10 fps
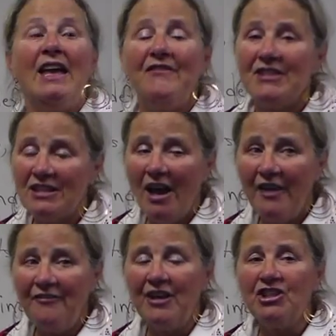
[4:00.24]
If it's
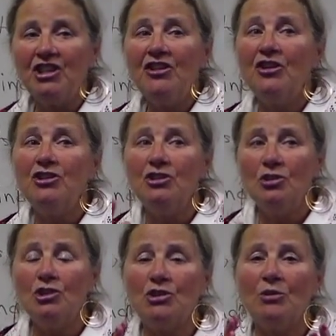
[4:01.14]
nonfiction, they're
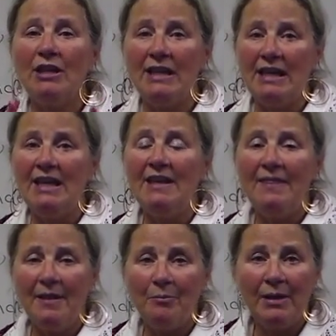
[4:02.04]
usually
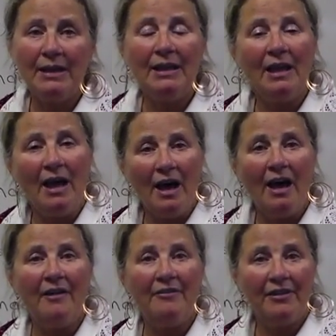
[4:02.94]
in the middle
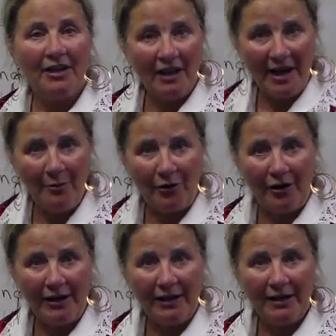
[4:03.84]
of the
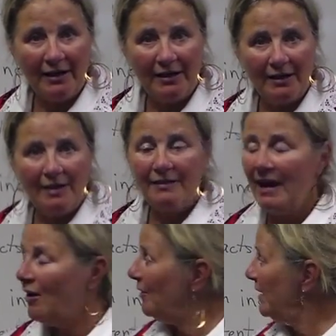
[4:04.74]
library.
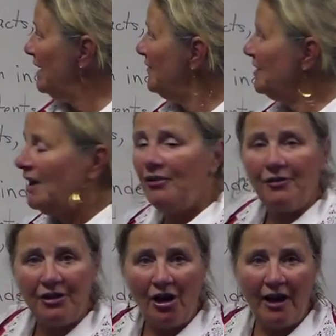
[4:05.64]
Now, even under
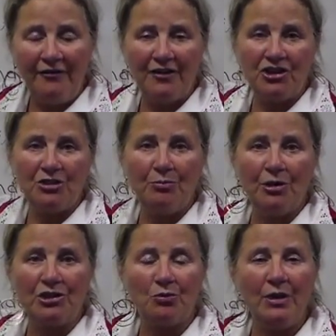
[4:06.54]
the nonfiction
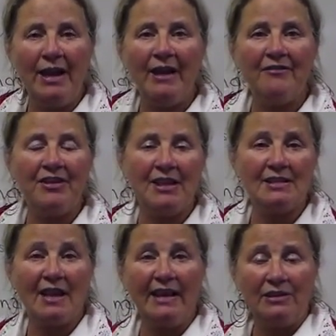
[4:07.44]
books, we have
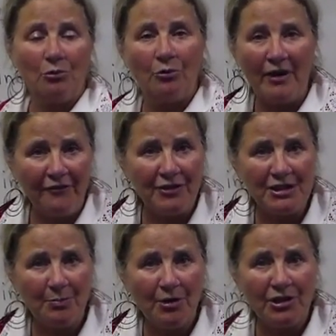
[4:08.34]
things like the
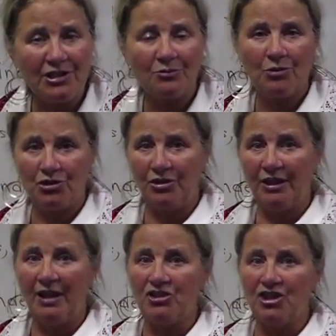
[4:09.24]
reference books, which you
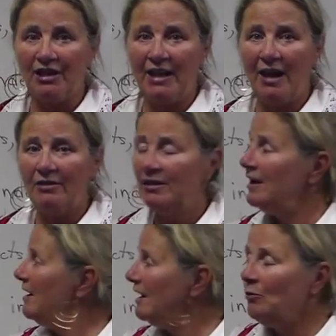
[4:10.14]
cannot check out,
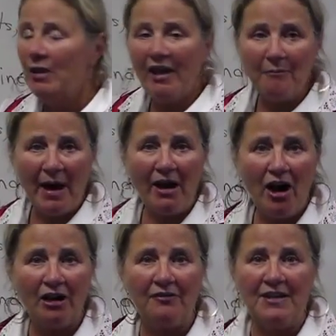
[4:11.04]
and we have
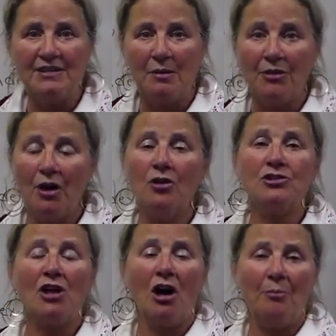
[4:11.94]
biographies.
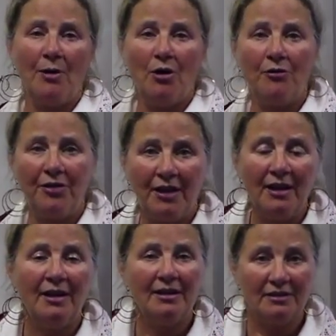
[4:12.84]
Those are both
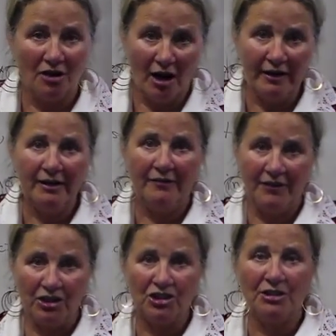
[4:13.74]

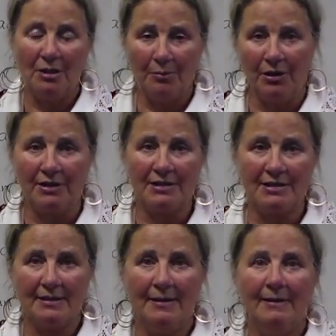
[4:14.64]
nonfiction books.